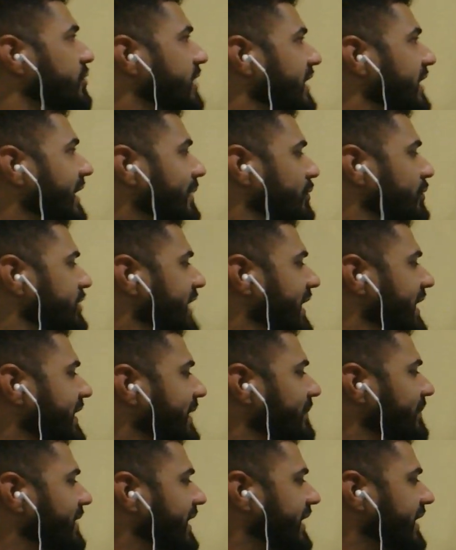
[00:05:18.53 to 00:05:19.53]
dan kamu
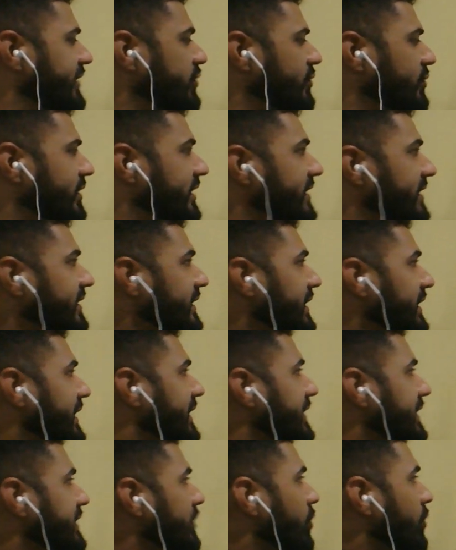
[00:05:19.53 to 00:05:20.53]
darab dengan 2,
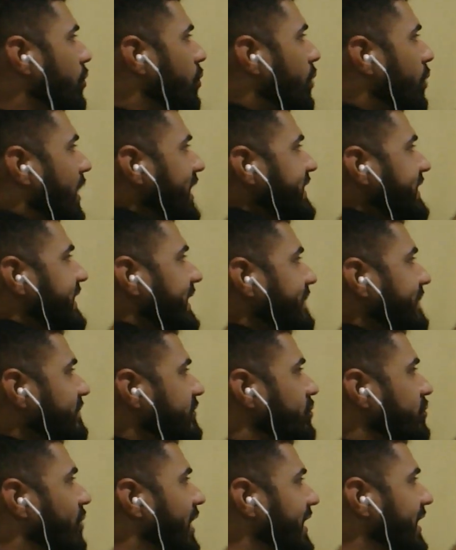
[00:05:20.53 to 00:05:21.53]
1
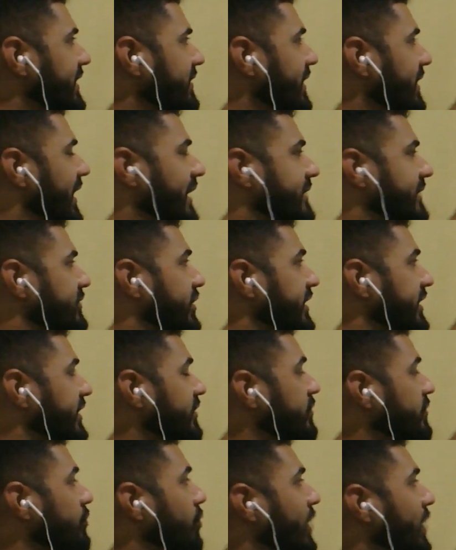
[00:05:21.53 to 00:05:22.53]
times
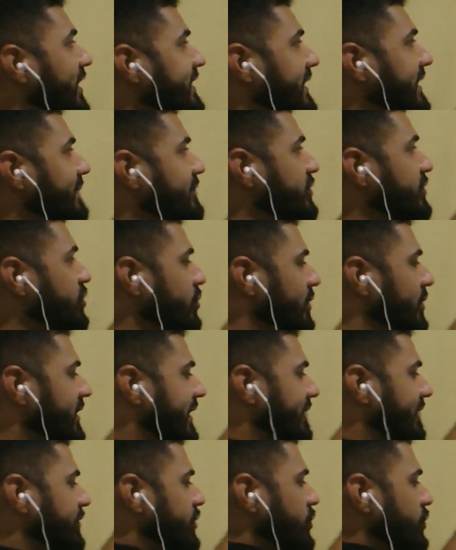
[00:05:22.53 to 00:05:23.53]
2 will
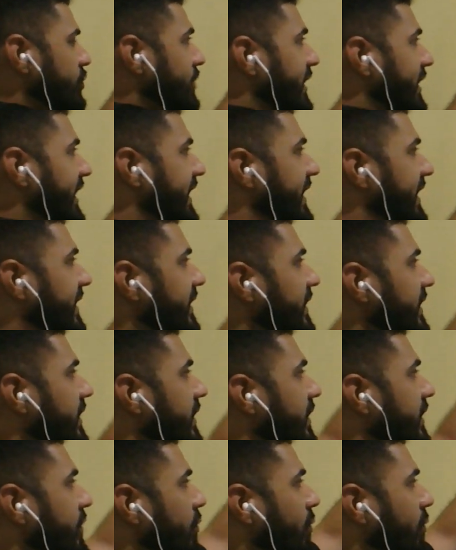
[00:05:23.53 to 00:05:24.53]
give you 2A,
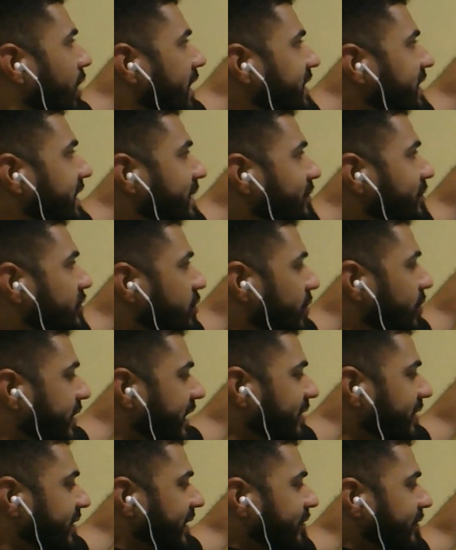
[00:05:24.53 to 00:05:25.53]
1 times 2
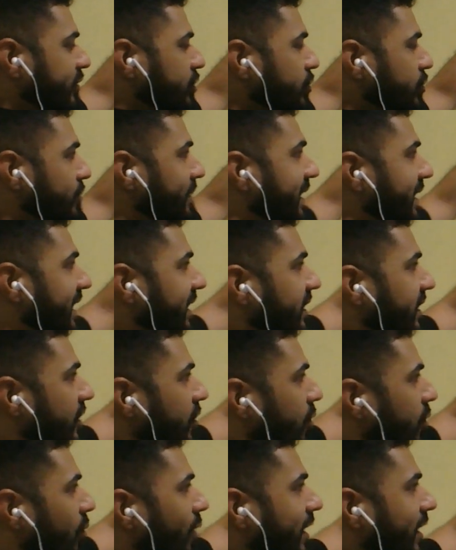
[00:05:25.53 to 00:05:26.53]
again will give you 2B,
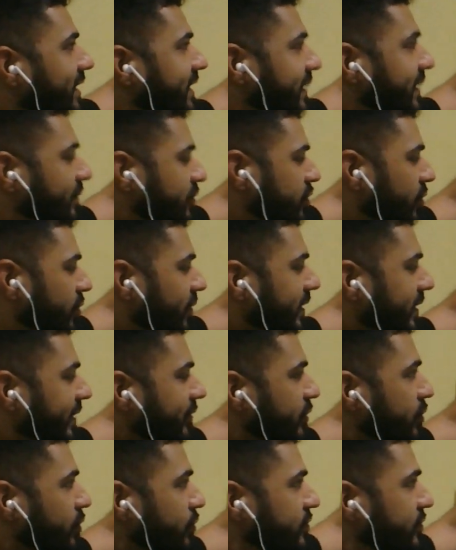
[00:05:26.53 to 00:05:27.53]
1 times 2 will give
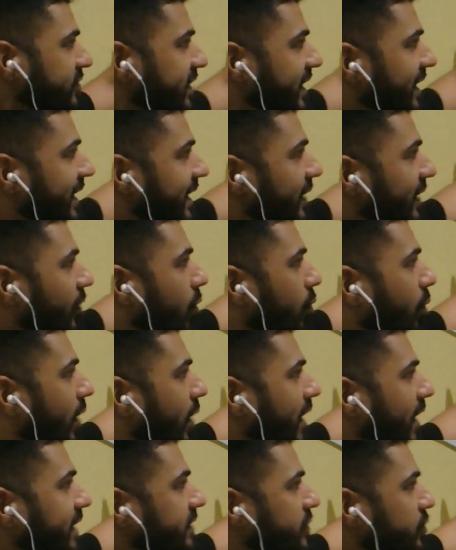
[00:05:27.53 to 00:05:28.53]
you 2C,
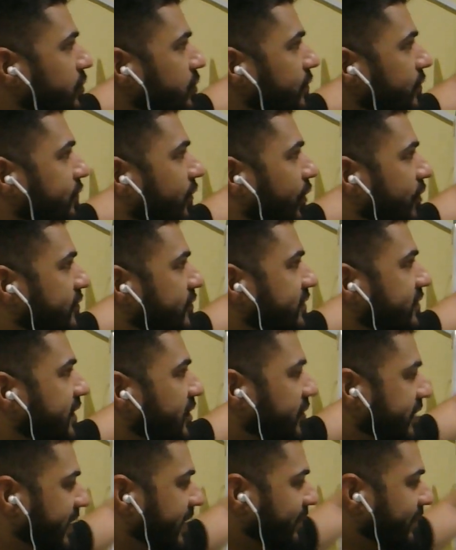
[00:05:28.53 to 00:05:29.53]

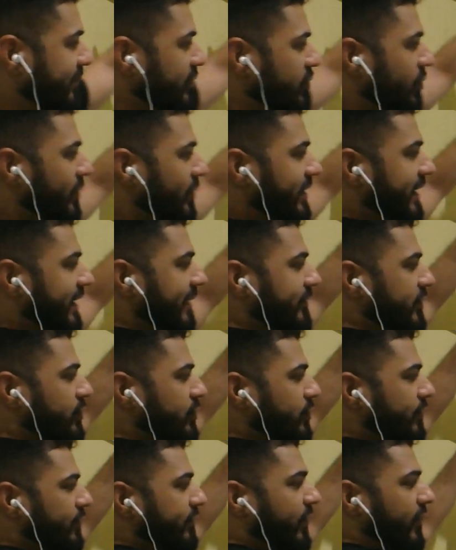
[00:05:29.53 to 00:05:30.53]
1240 times 2 will give you
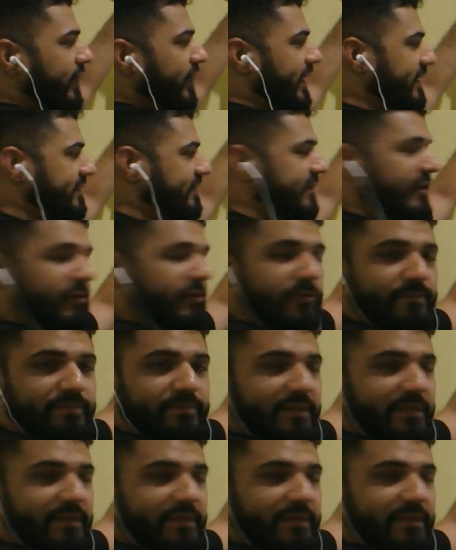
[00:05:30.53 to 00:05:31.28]
2480.